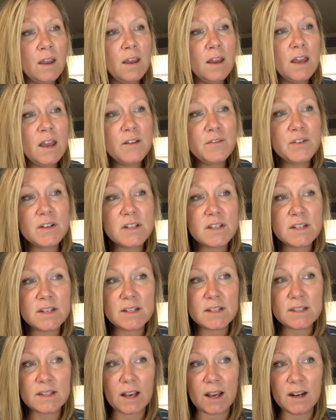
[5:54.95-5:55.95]
If it's
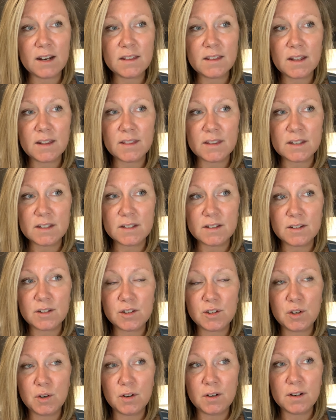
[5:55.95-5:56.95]
decided that the
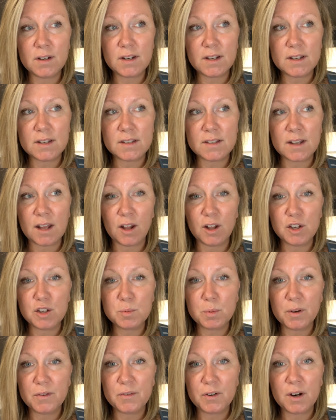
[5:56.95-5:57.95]
student is
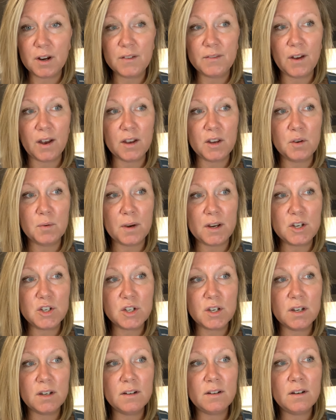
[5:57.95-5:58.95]
eligible for
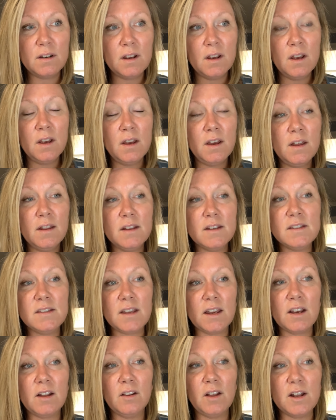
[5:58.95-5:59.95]
evaluation, the
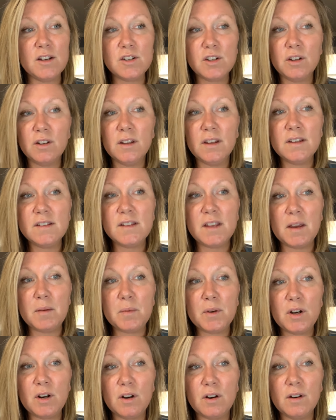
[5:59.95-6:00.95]
psychological
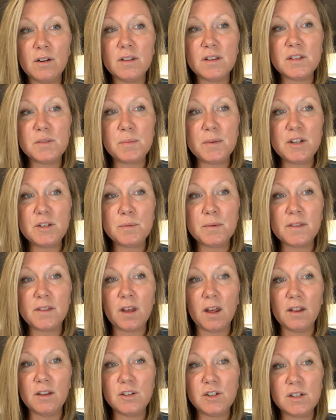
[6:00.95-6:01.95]
examiner, the speech
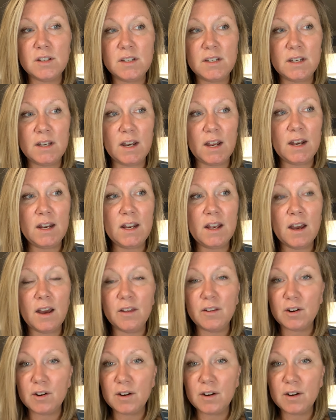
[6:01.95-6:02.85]
pathologist, and any other